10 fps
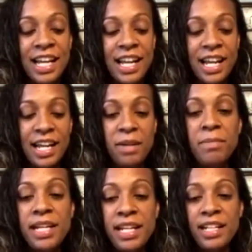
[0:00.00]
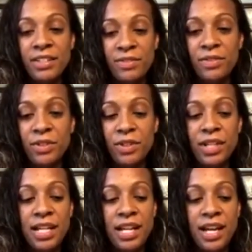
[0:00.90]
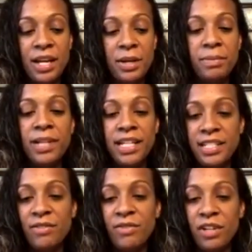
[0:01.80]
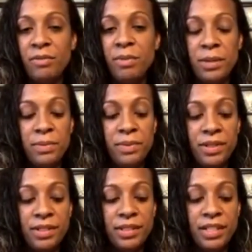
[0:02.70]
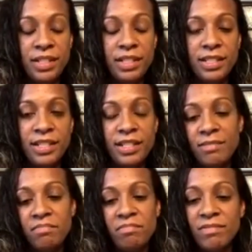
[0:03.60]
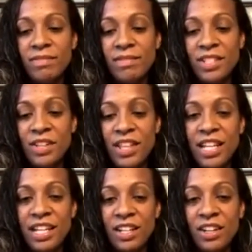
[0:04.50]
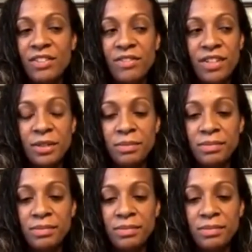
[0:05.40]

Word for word: and meaningful um, placed in front of people so that they can learn from.